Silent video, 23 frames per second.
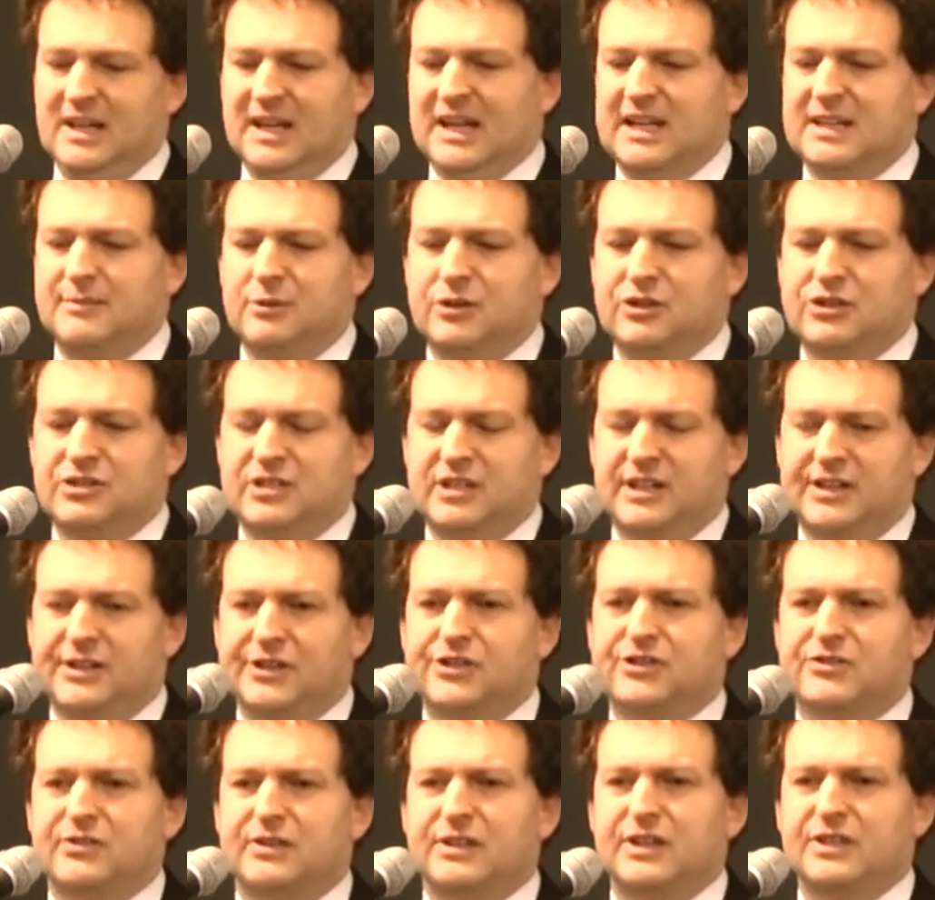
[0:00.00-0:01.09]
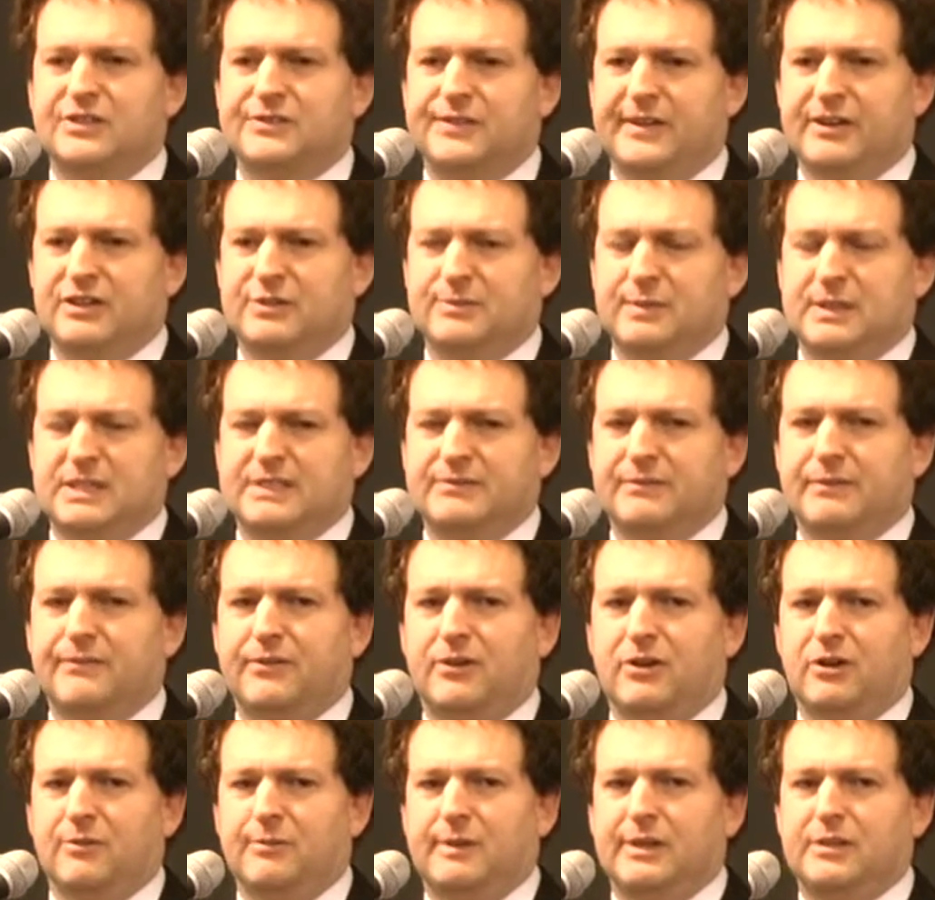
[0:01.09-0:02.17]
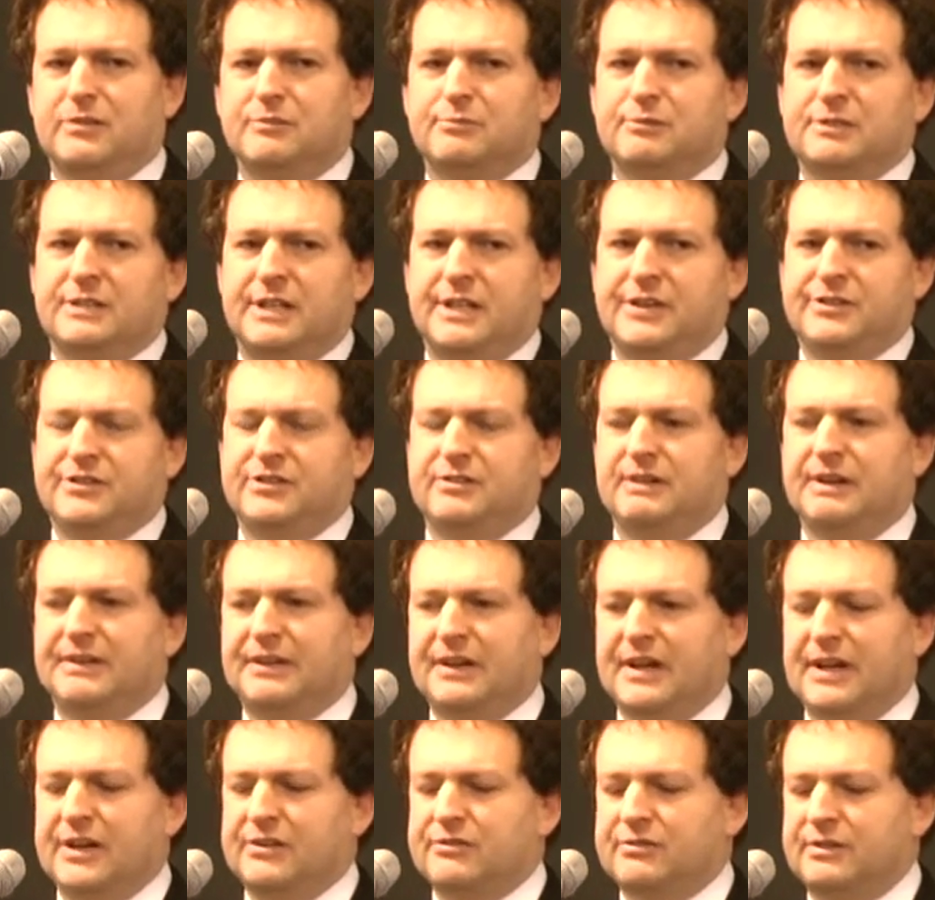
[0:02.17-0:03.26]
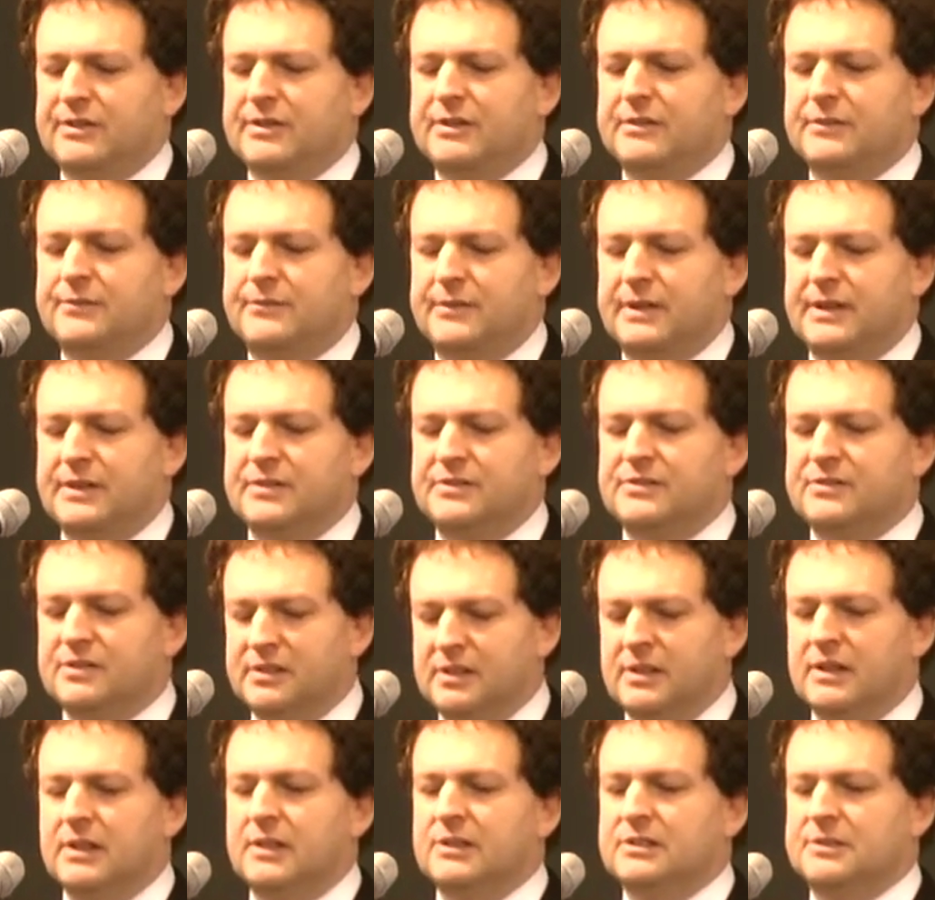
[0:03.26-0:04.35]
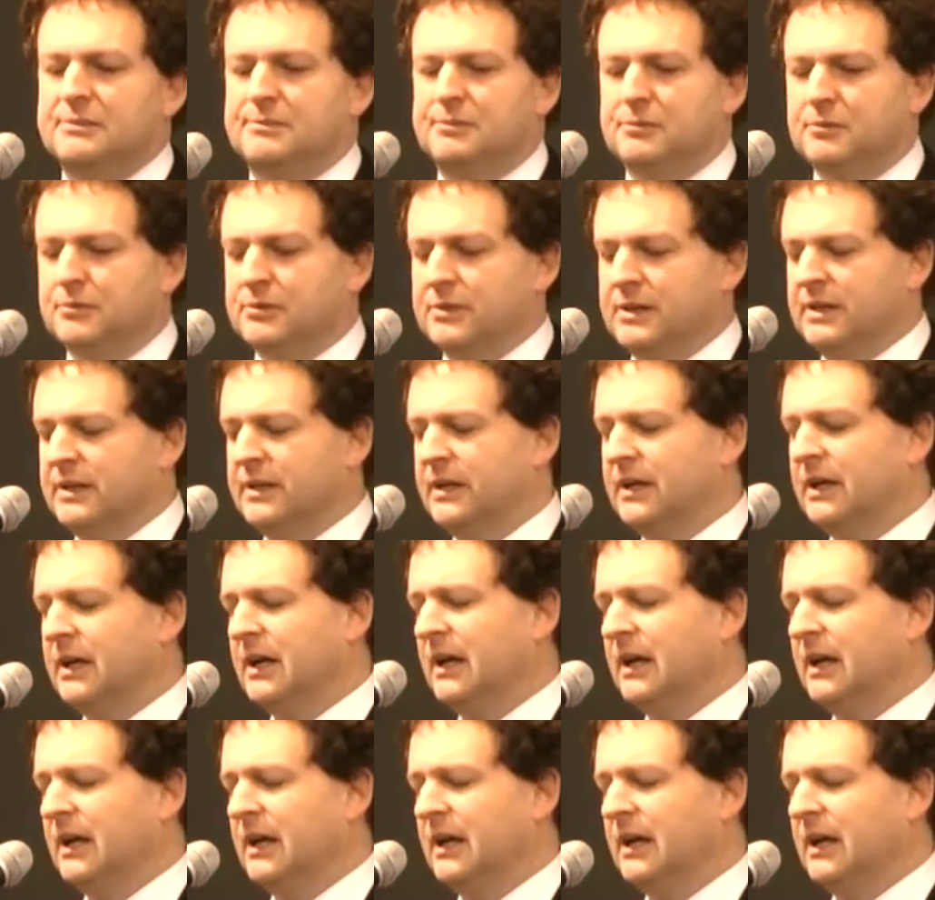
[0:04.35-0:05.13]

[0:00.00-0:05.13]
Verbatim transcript: a commercial industry. There's various bits of environmental protection around the country that the fund has supported.